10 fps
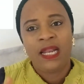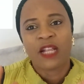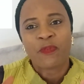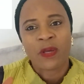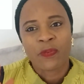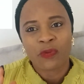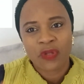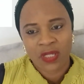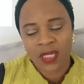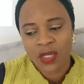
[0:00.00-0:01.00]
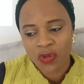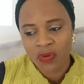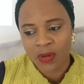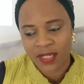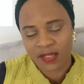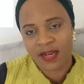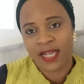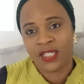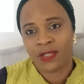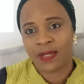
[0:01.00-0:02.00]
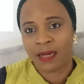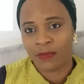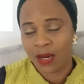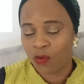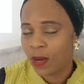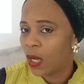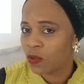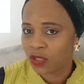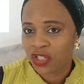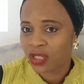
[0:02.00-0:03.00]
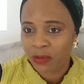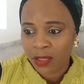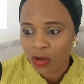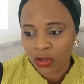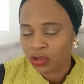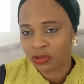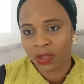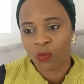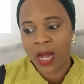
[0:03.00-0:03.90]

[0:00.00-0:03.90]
Let people see you as a Nigerian. I'm like, wow, such a great country.